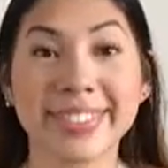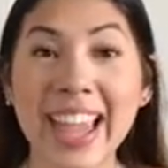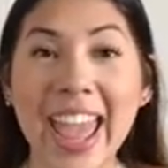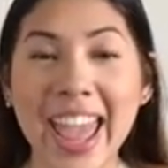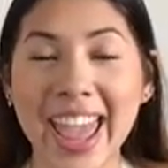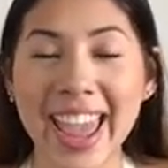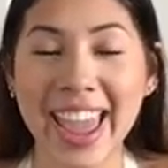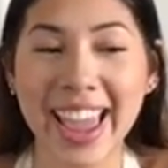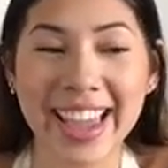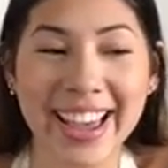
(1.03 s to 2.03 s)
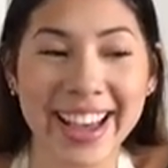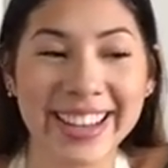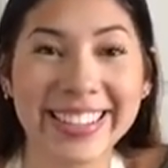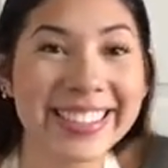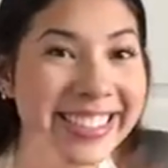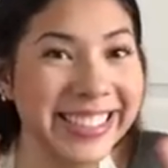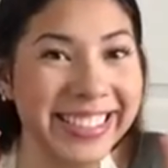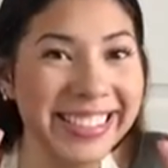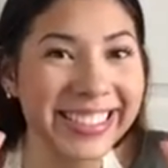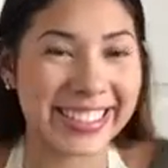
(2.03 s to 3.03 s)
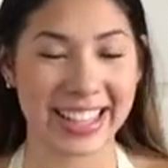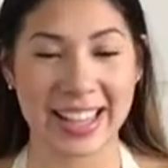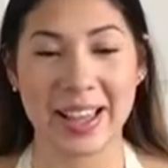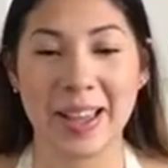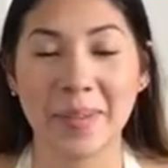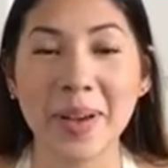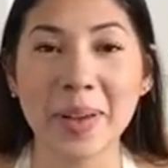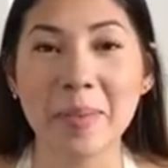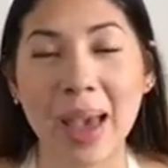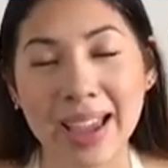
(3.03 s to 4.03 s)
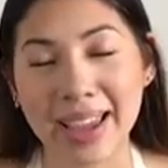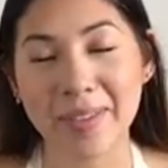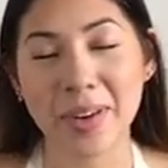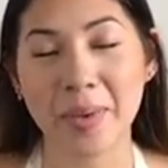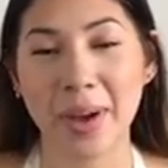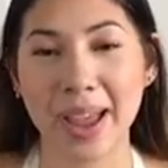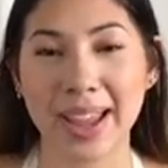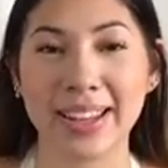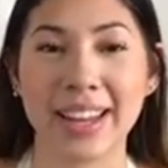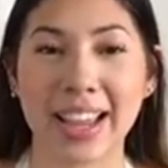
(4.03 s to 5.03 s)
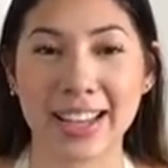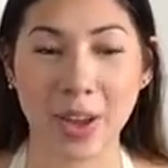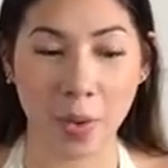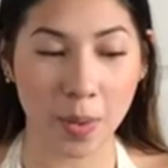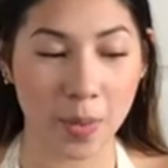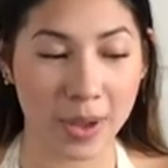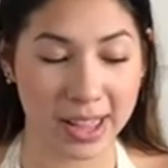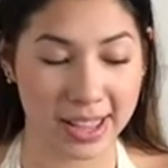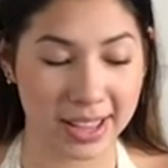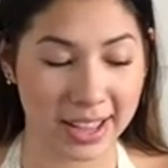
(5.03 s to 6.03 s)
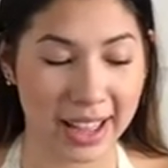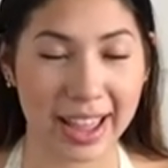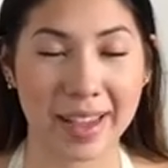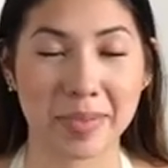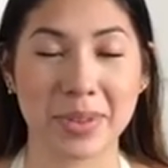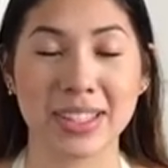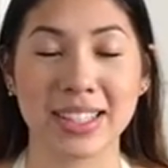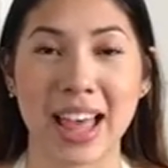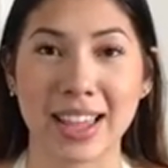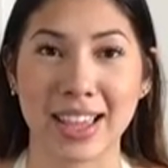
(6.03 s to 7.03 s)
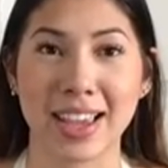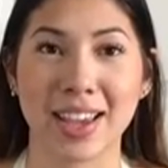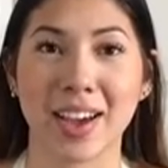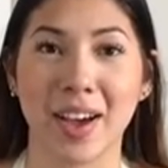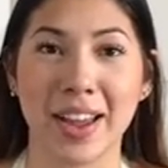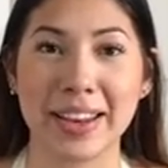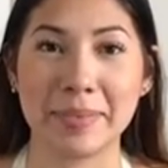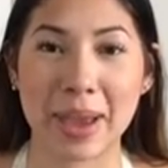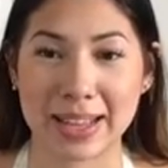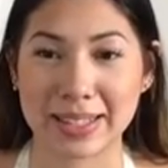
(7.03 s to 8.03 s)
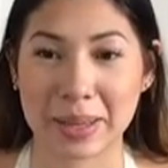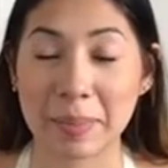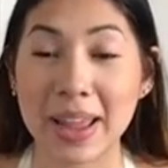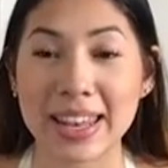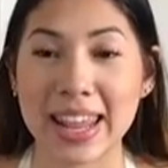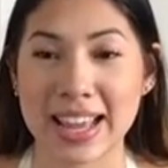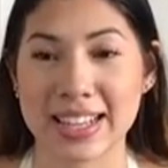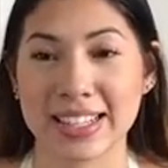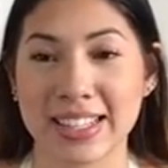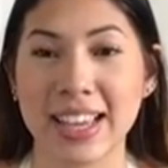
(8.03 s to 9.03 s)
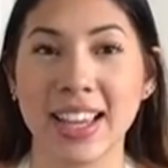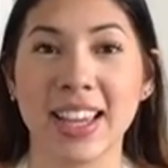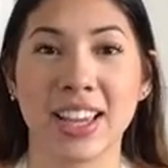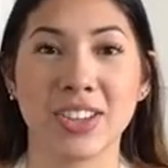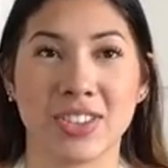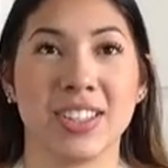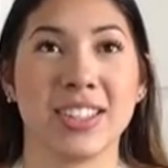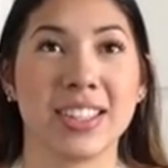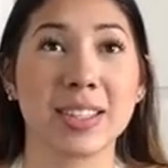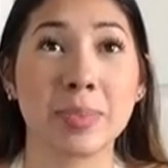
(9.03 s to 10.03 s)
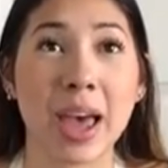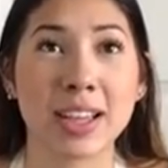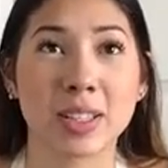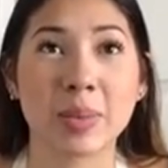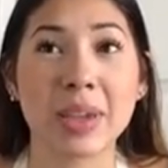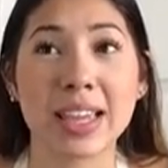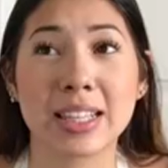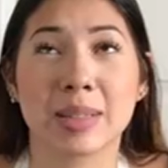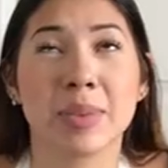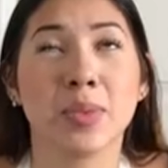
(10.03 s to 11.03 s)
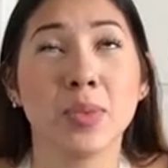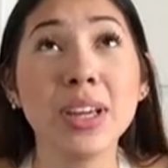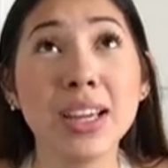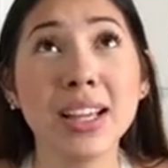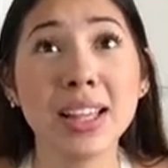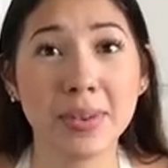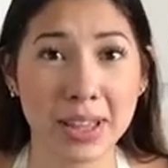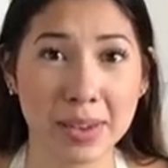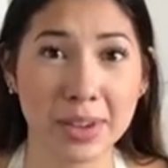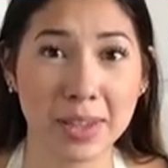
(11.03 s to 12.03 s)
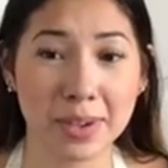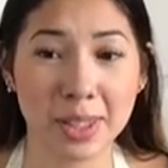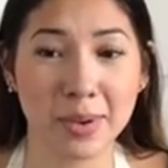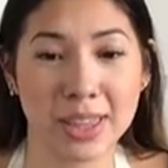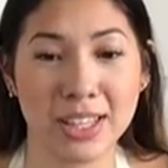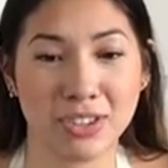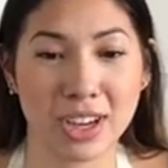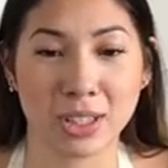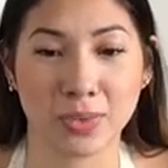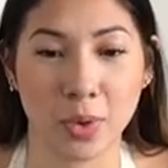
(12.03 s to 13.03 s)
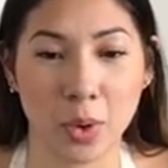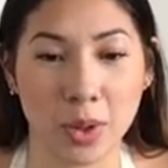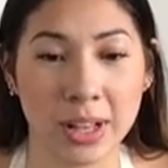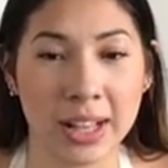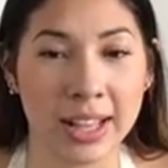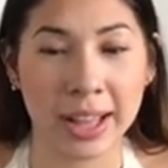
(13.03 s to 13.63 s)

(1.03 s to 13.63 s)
Yay! Welcome back, everyone. I know I have been slacking on Mask Mondays. It's just this past week has been really stressful.